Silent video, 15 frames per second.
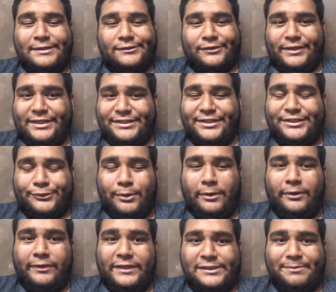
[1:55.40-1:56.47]
So they should
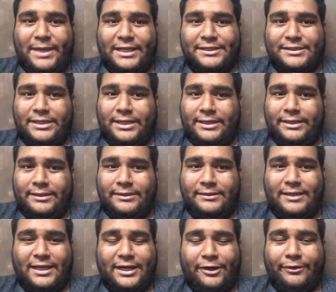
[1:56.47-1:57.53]
struggle in this match.
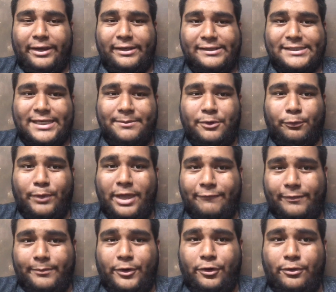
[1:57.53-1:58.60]
Not a great team away
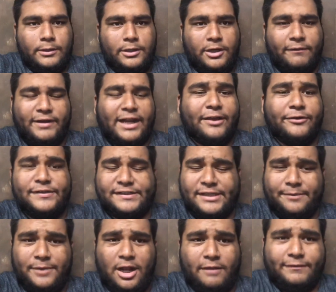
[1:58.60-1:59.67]
from home. You know, Veracruz is
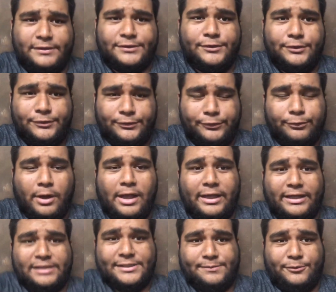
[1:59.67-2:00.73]
coming off a 2-2 draw
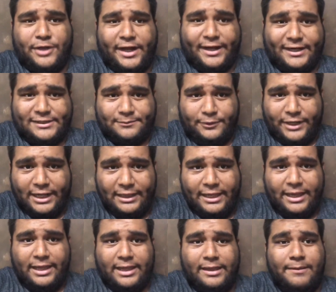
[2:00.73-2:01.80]
against Monarcas
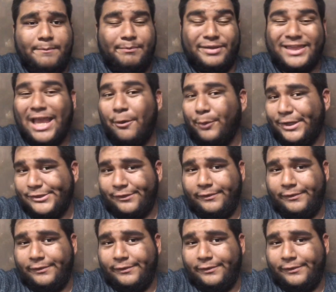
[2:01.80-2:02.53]
Morelia, but that was